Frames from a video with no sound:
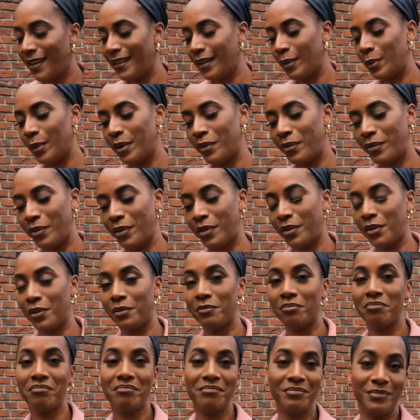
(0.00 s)

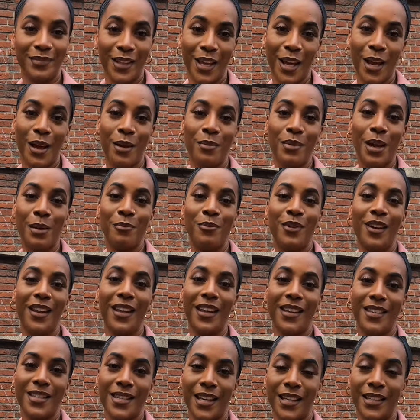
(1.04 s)
However, yeah, I'm really
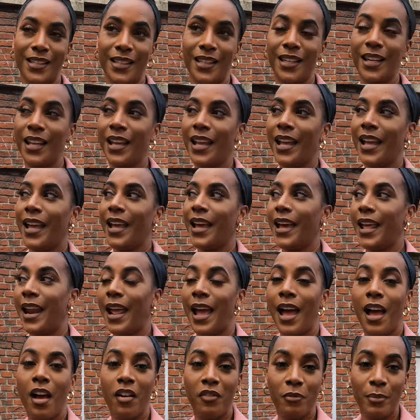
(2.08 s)
excited and I
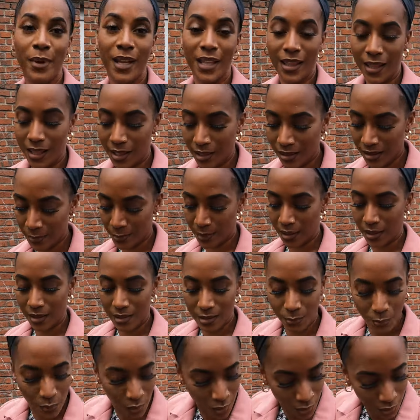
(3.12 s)
have my things because
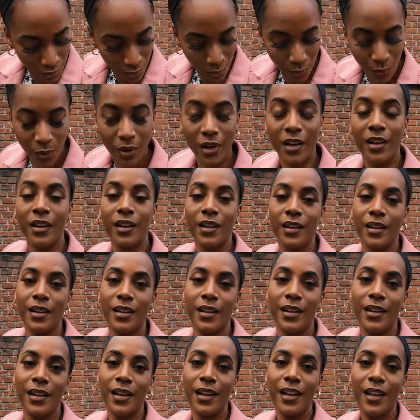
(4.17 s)
I'm going to go on
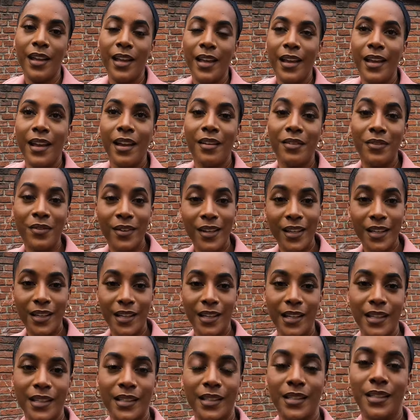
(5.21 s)
a cafe
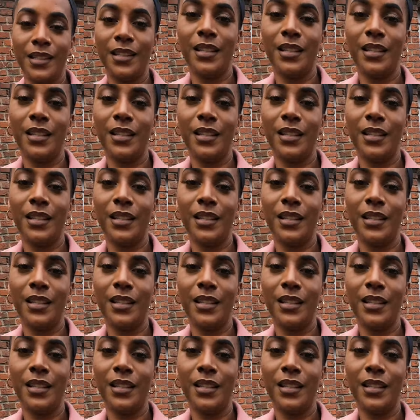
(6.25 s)
date.